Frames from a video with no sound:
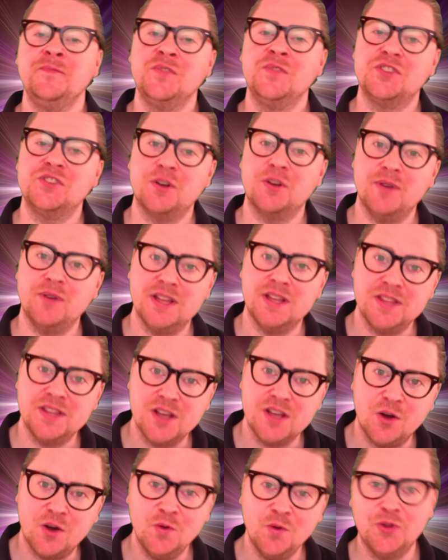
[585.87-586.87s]
So in the
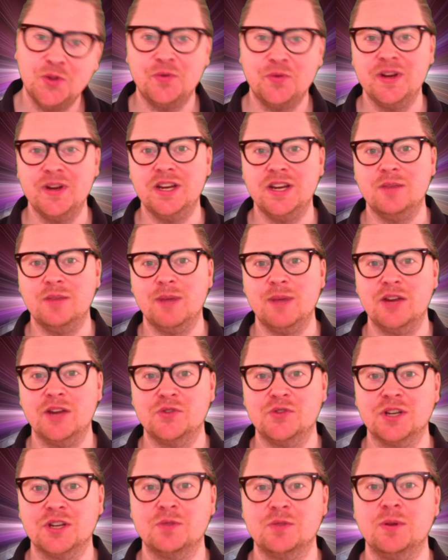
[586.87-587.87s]
old 3D
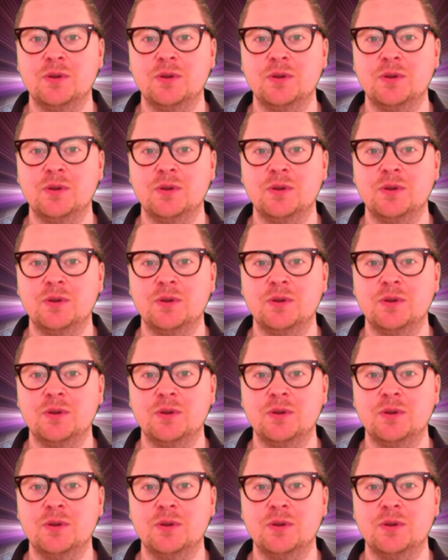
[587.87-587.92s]
matrix,